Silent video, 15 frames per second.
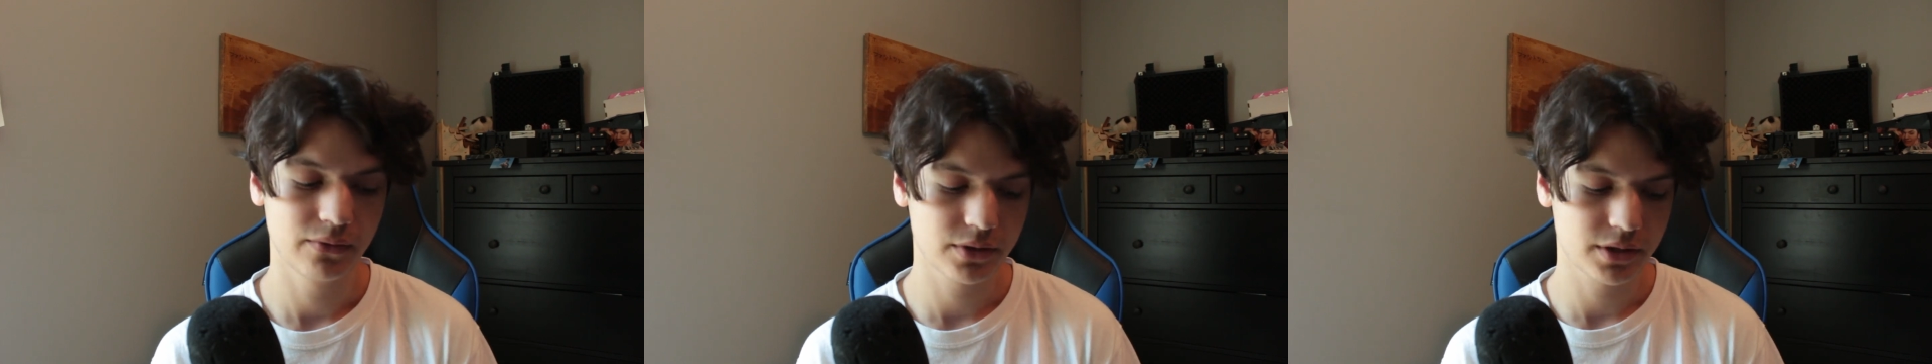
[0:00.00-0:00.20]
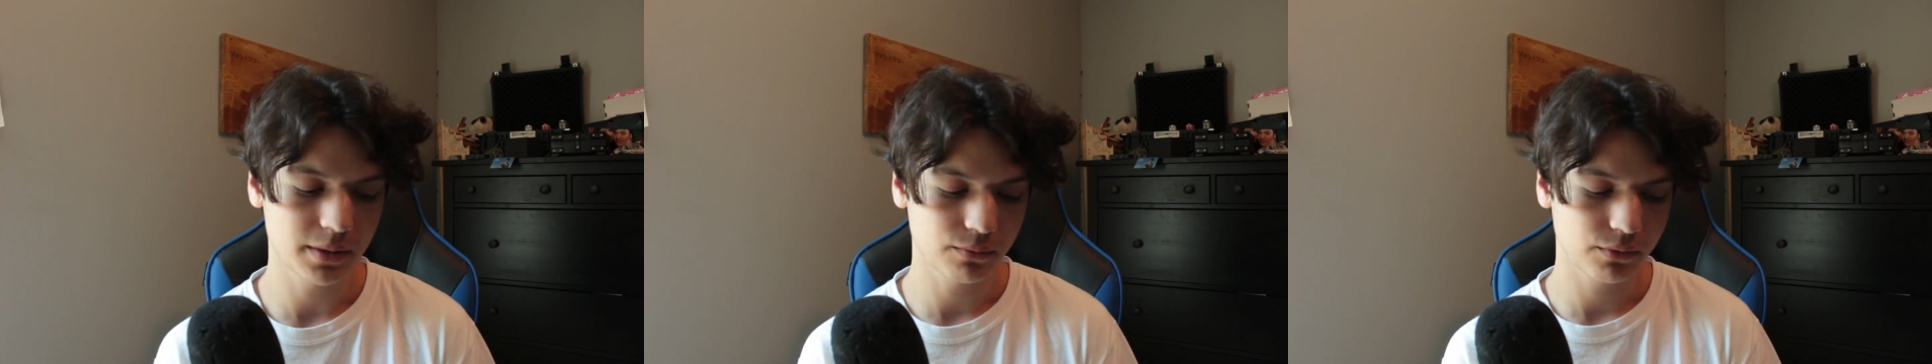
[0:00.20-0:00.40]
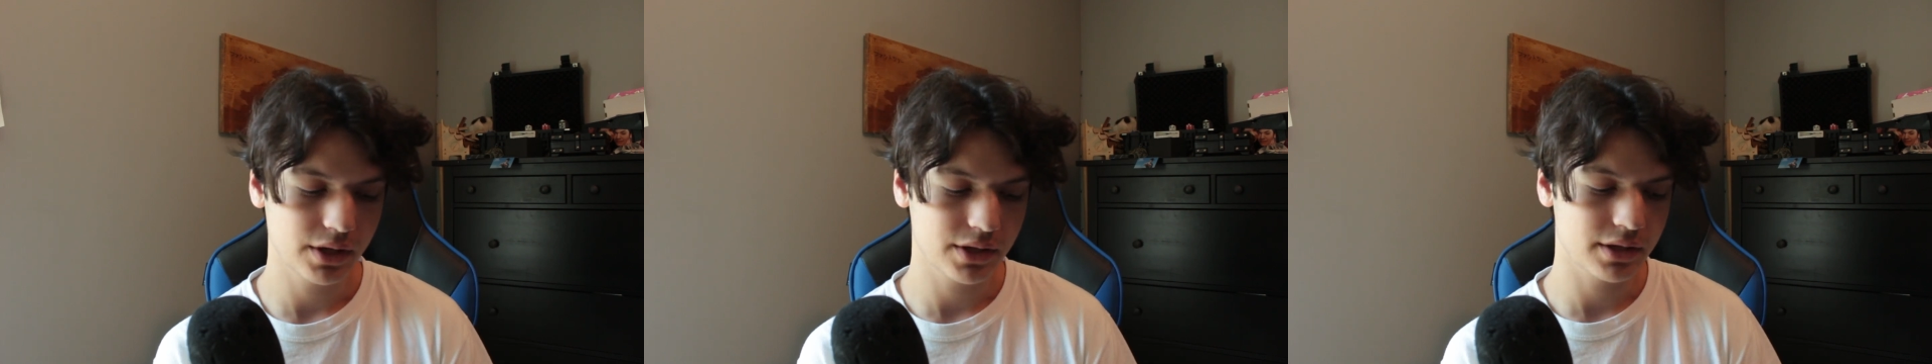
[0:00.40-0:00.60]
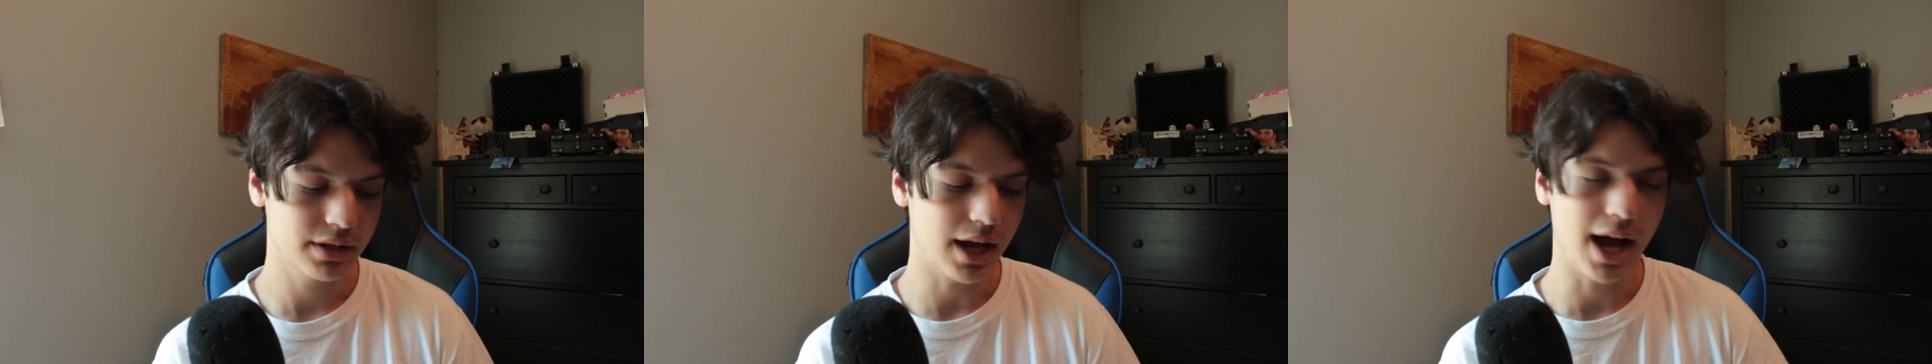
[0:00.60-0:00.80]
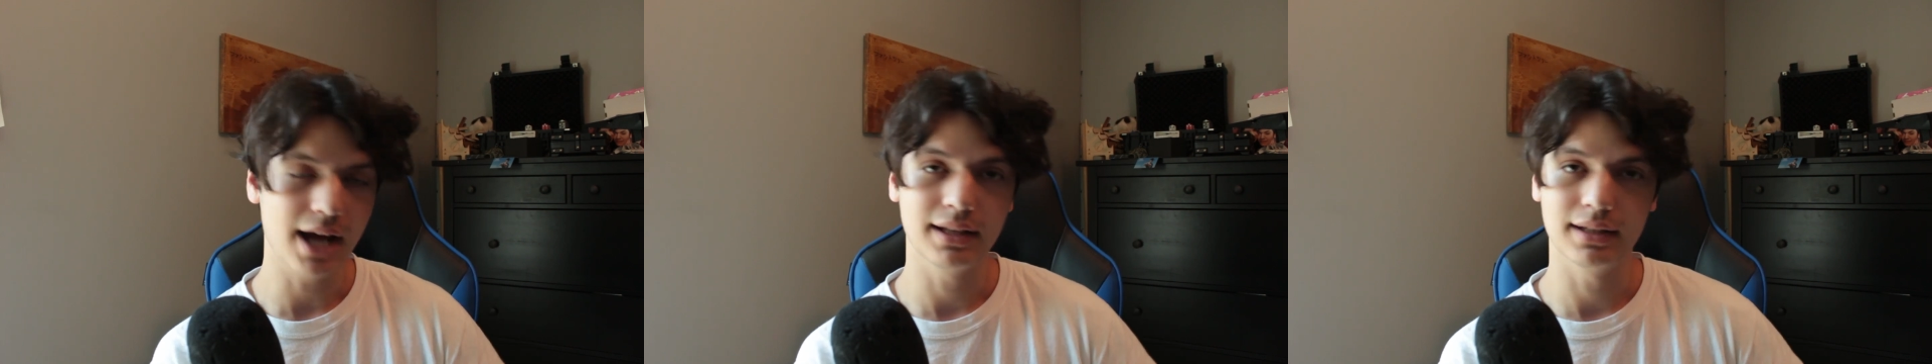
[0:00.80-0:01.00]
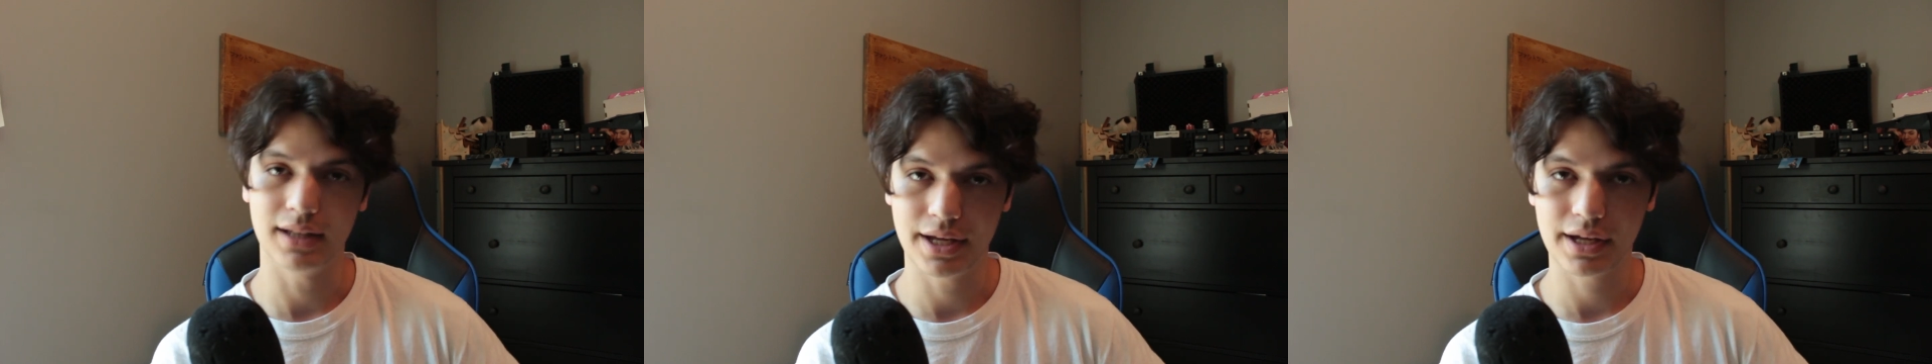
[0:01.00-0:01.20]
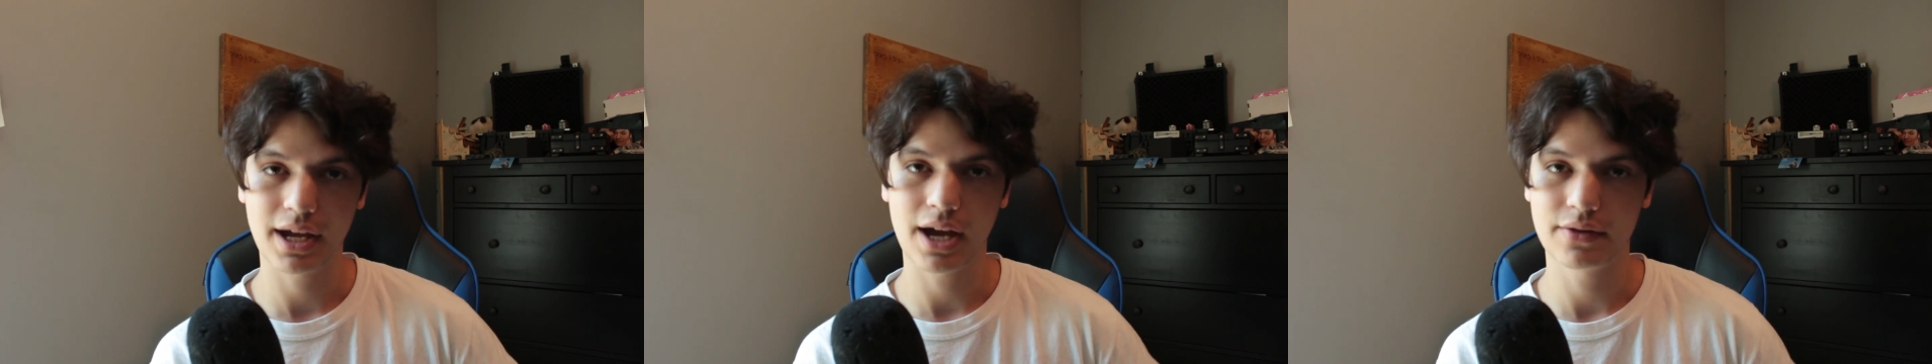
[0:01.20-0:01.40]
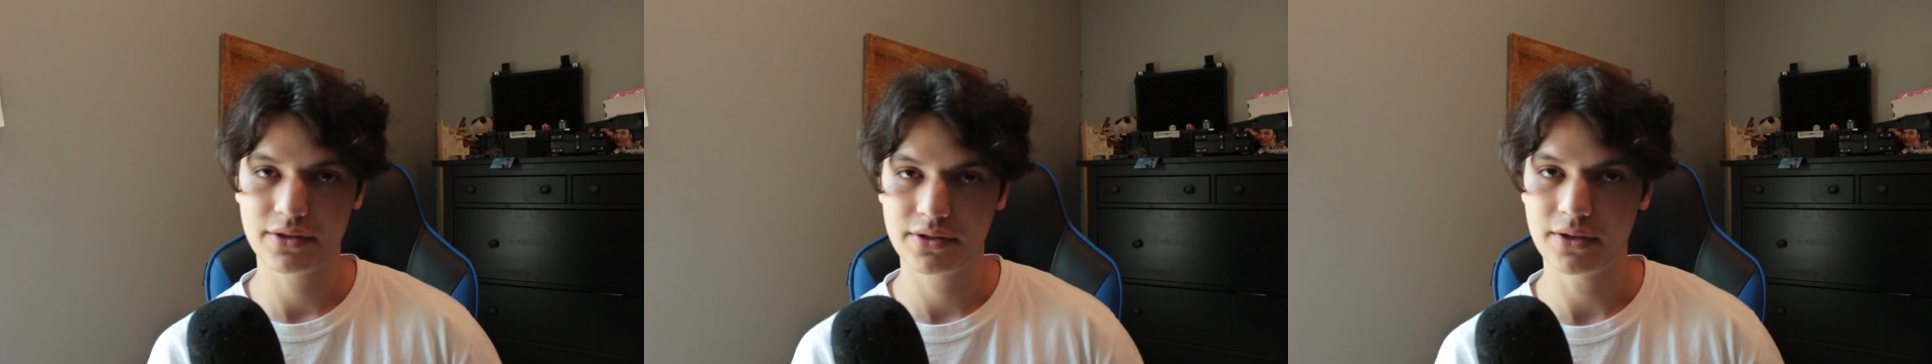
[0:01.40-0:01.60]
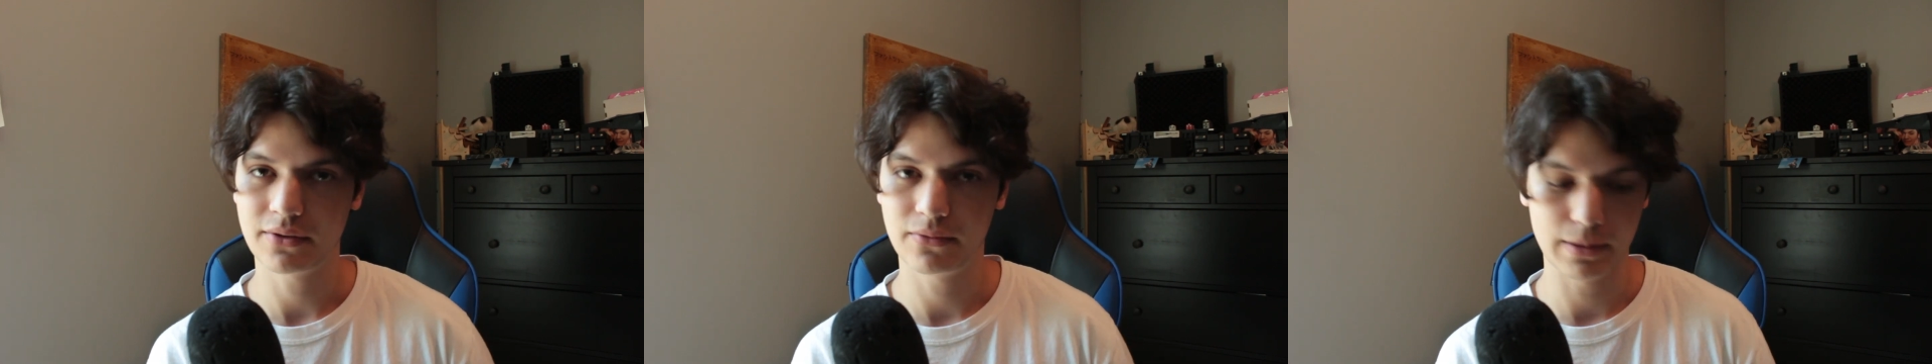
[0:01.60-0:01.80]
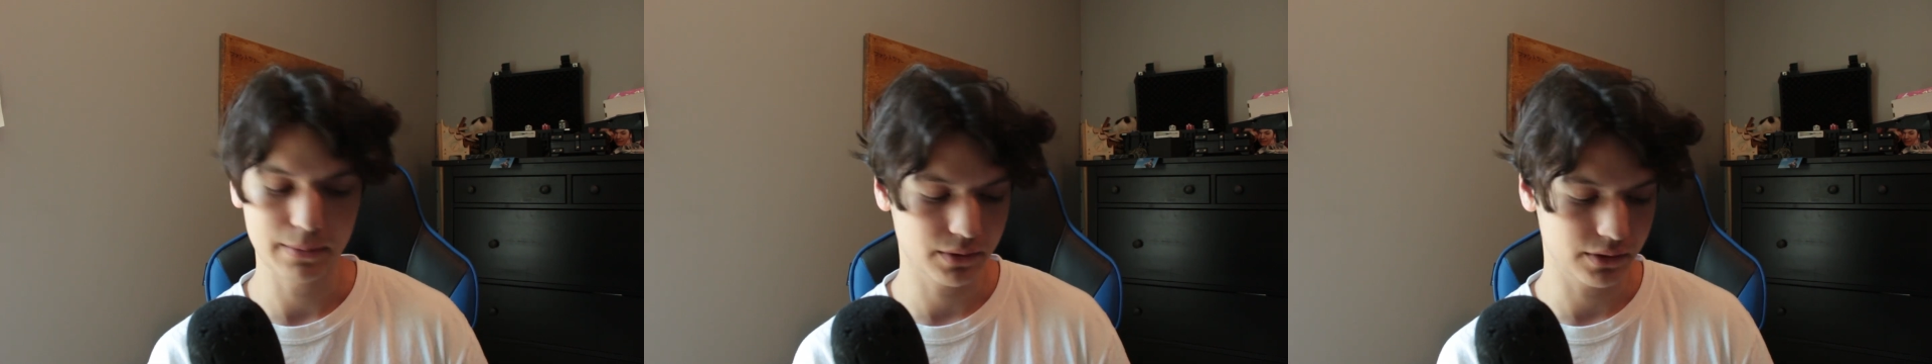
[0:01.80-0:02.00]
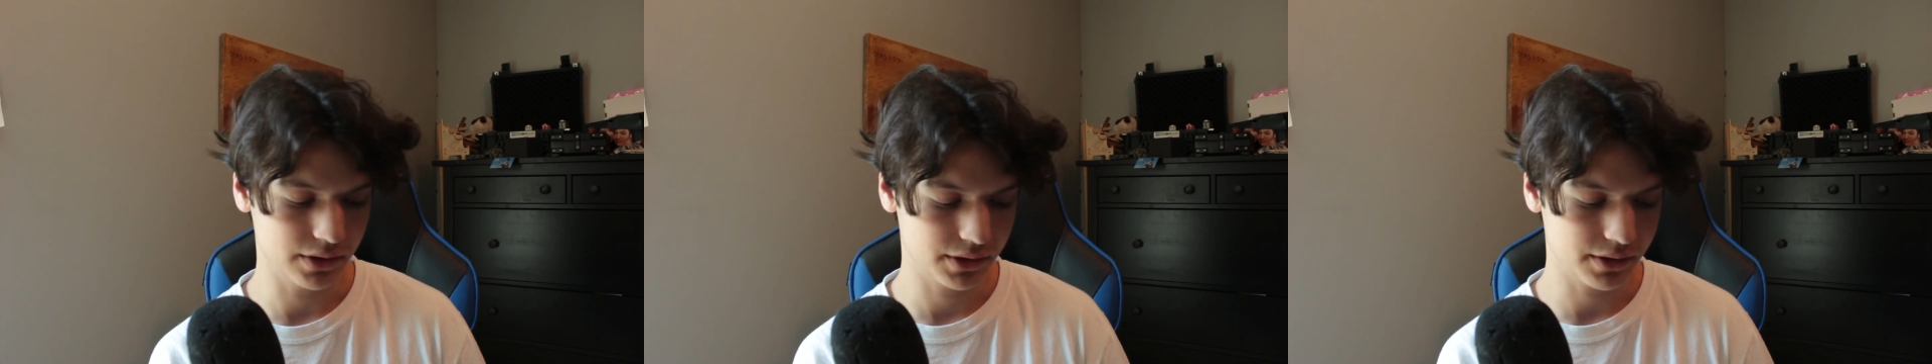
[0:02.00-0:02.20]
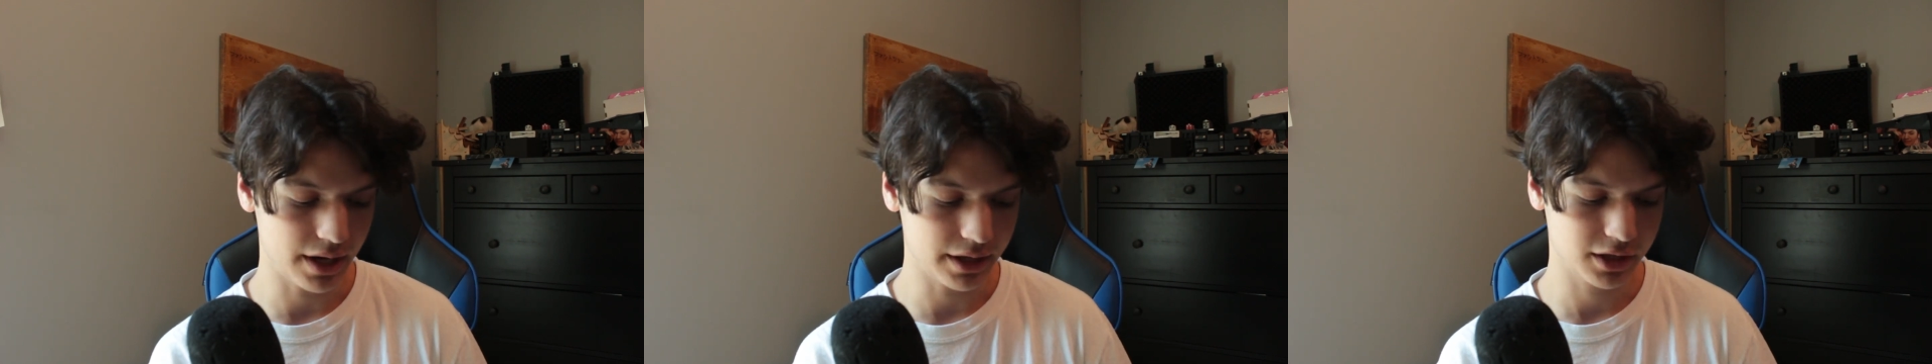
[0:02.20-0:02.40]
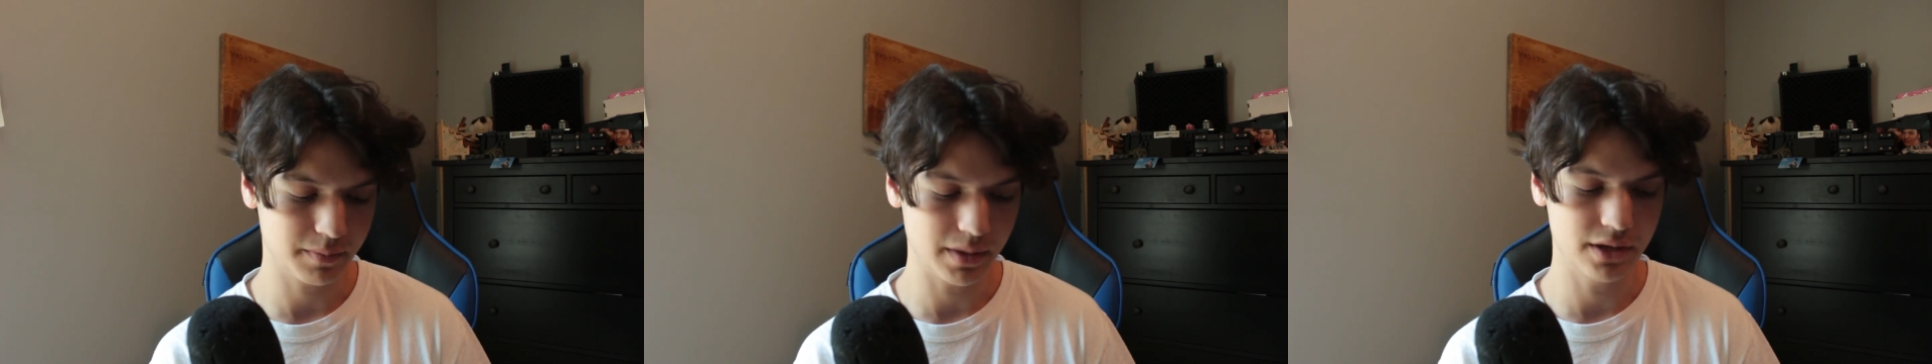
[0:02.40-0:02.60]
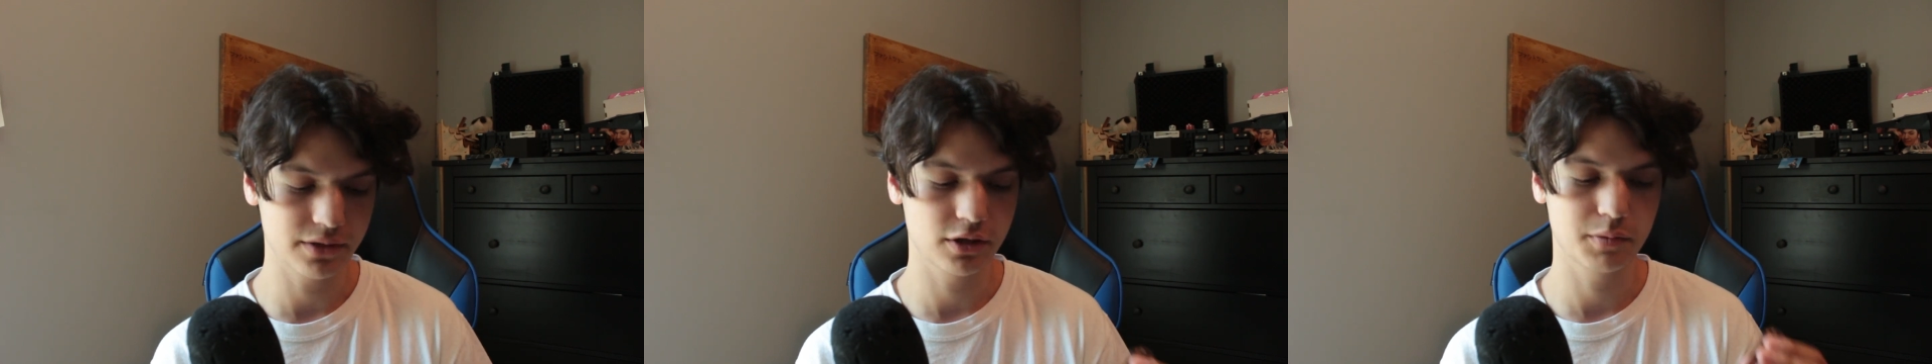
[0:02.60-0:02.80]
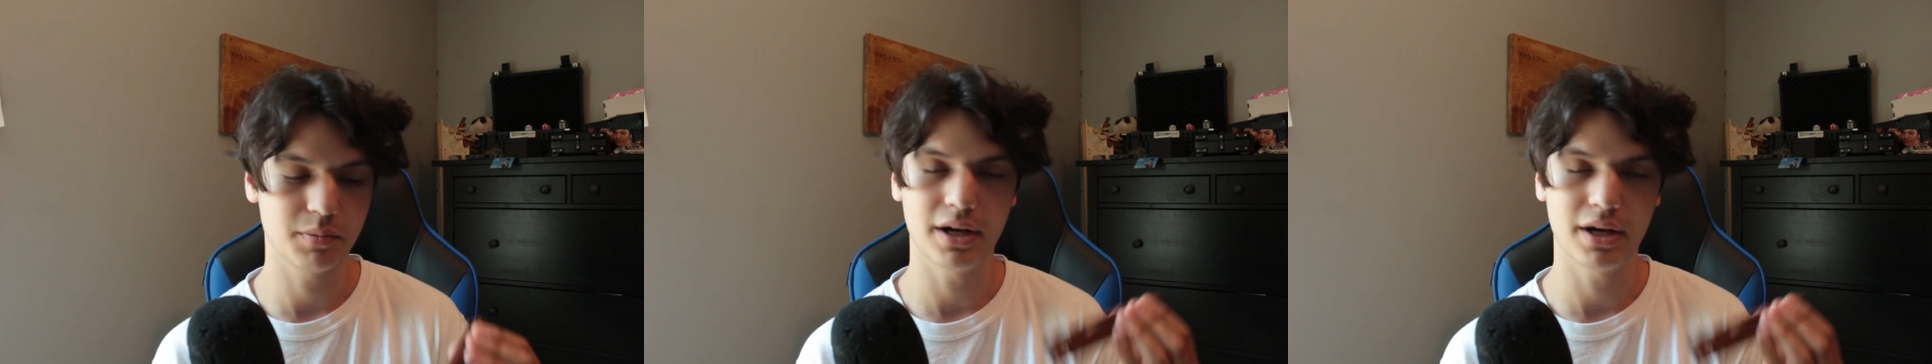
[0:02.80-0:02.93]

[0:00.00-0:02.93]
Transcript: For some reason, I like how this thing flips with the stock spacers,